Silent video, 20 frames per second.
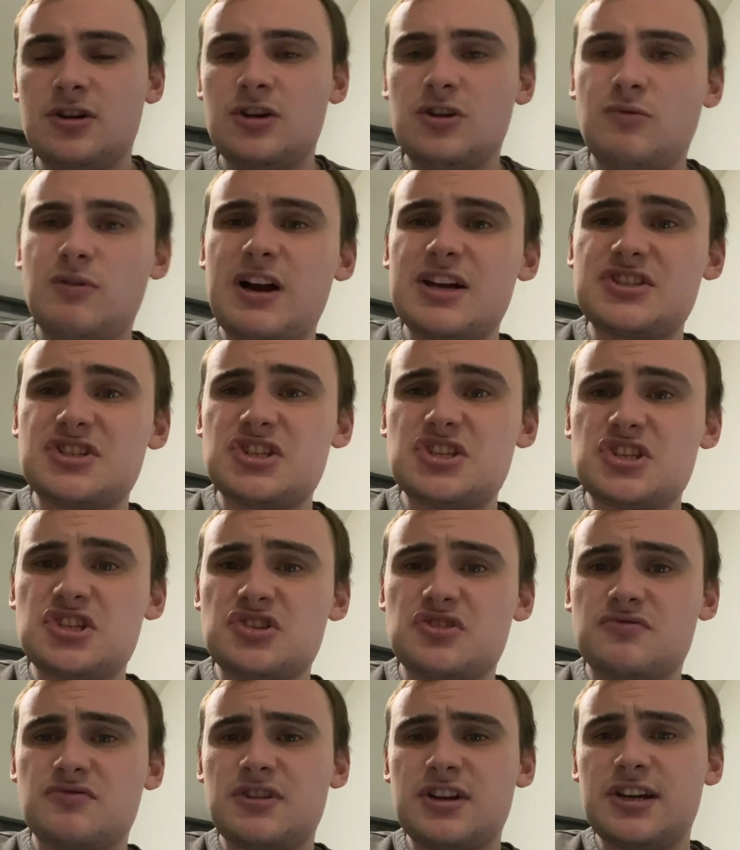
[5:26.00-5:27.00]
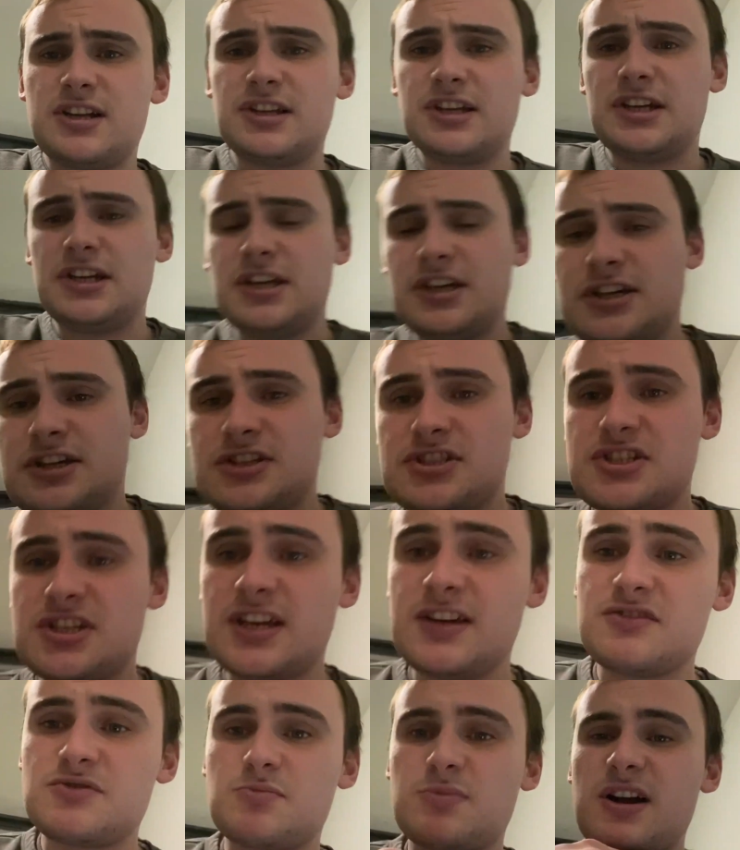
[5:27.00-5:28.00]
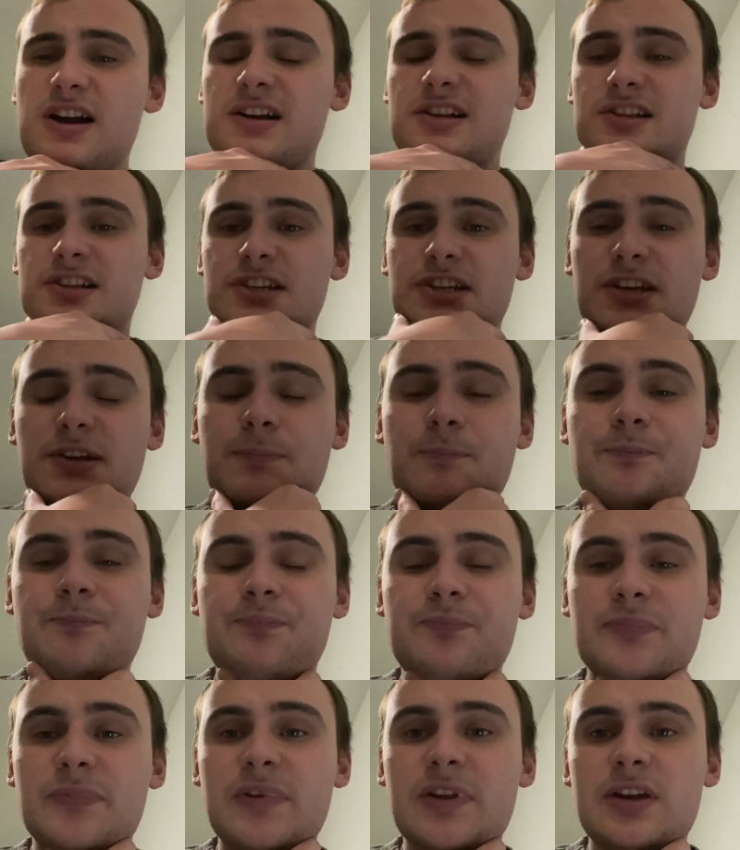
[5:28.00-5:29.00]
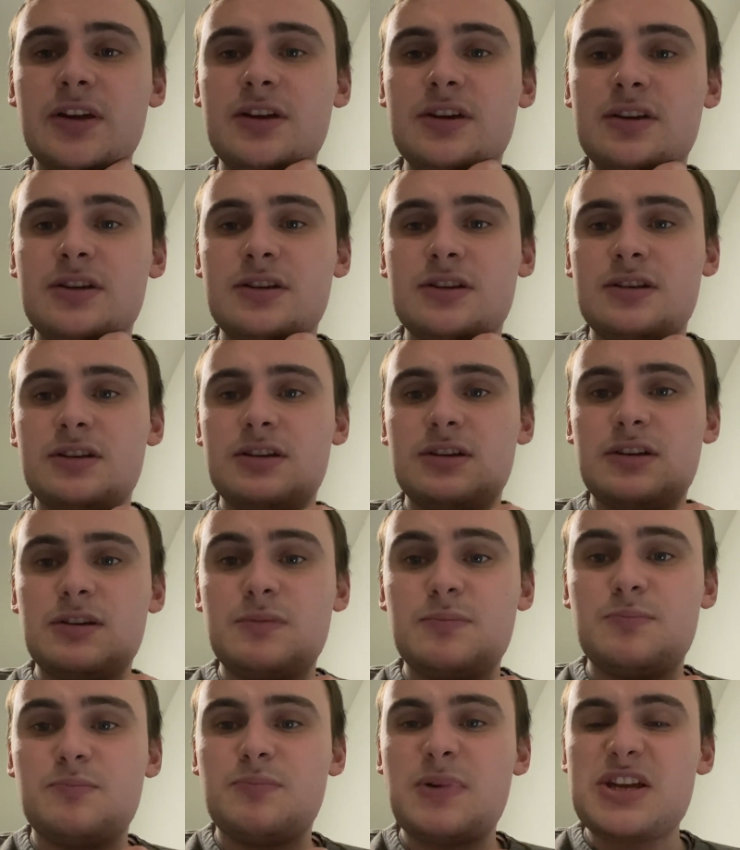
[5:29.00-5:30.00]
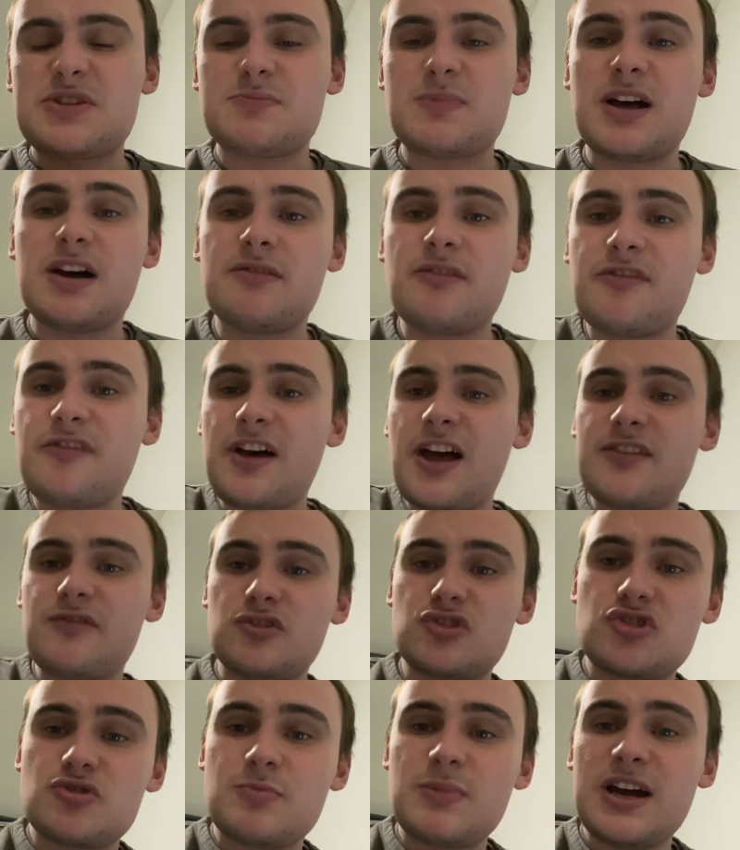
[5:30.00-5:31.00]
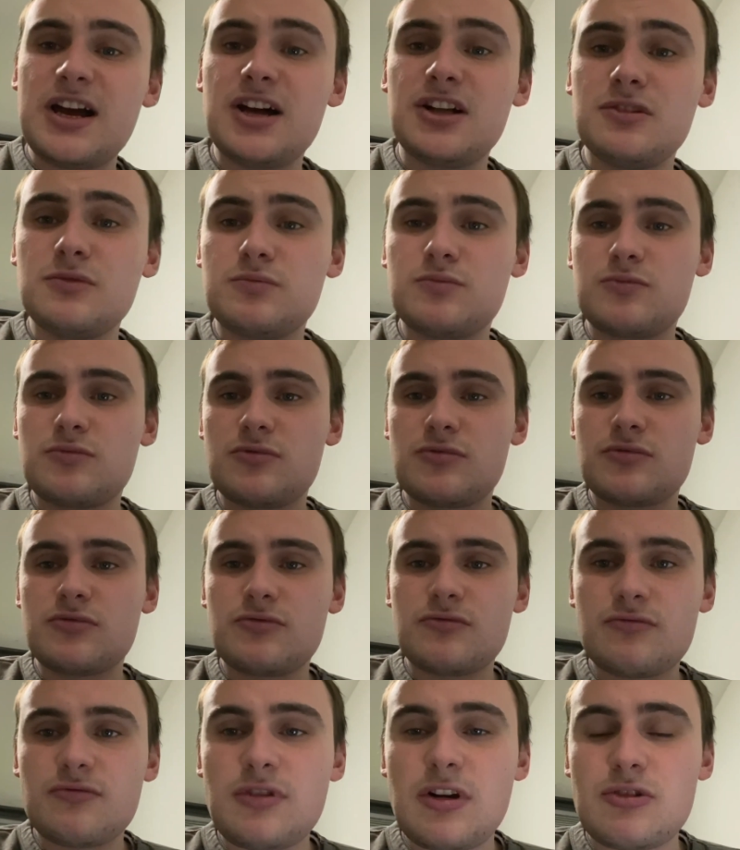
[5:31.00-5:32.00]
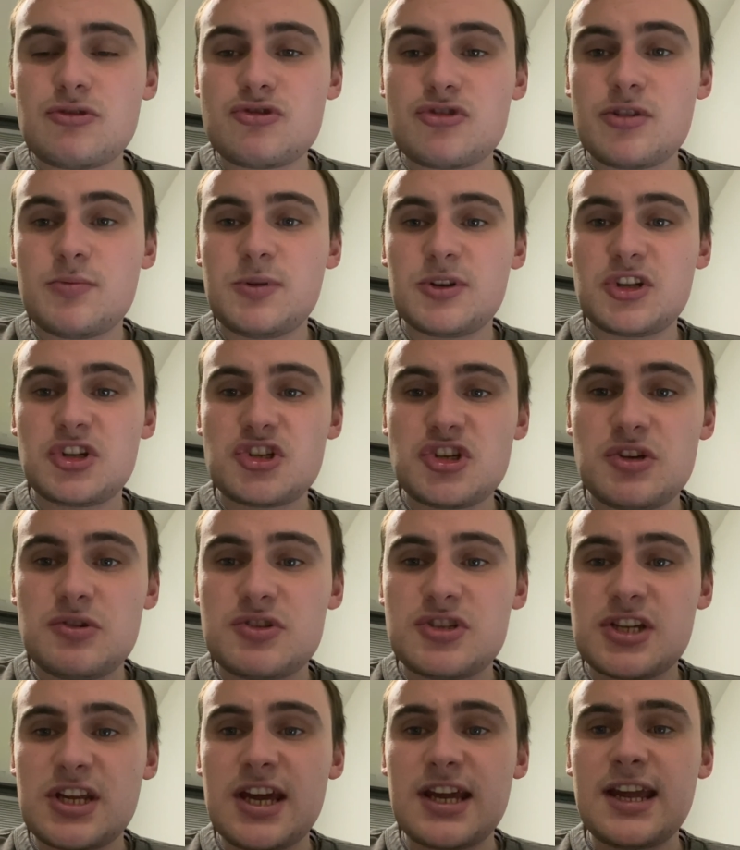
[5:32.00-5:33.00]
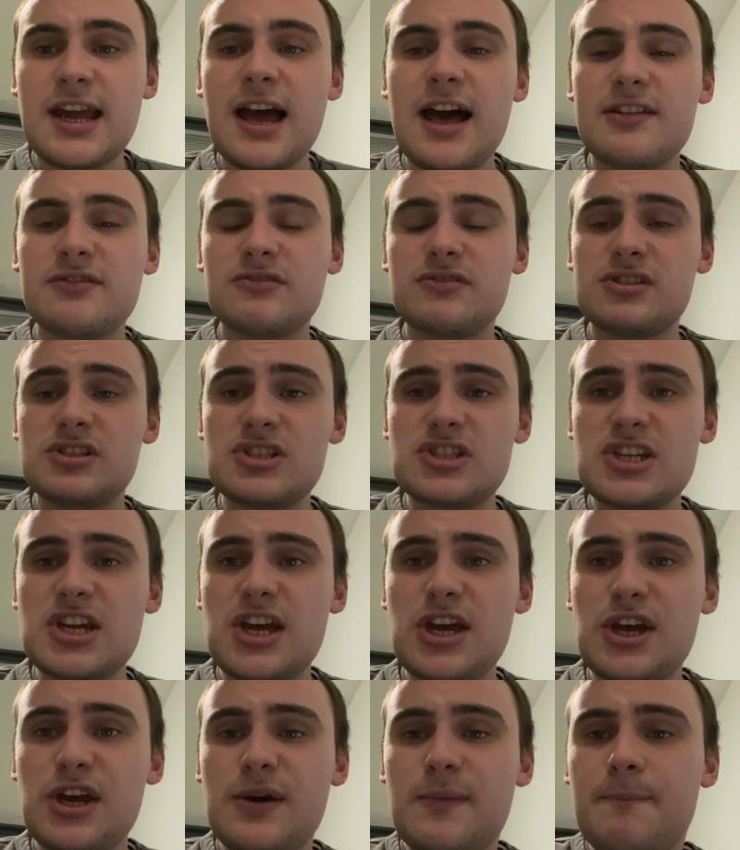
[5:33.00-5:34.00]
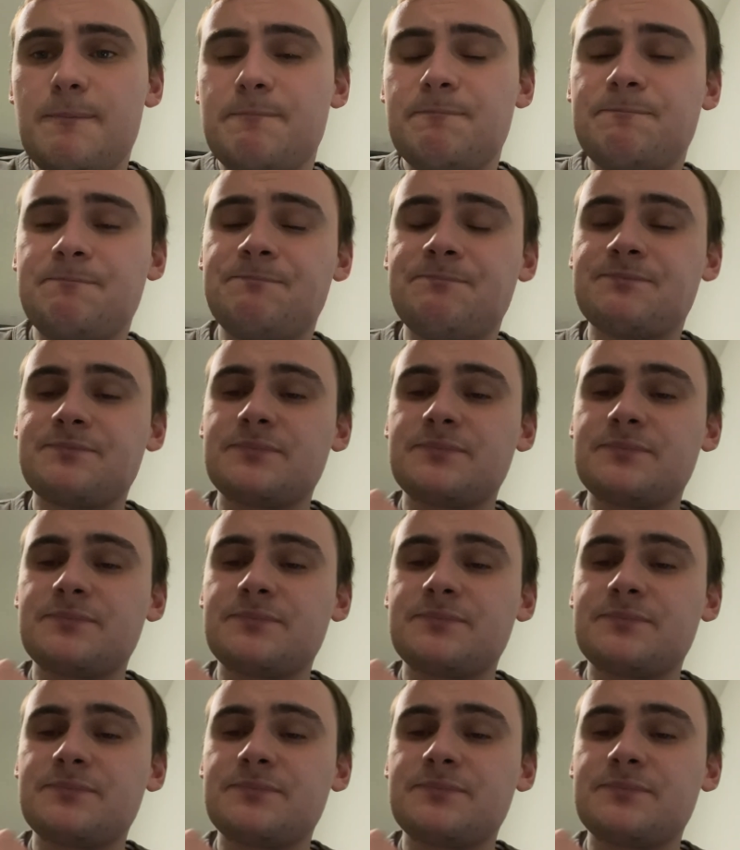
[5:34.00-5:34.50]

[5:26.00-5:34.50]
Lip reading: wise decision really. Saves Brackley the best part of a 500-mile round trip on a Tuesday night, and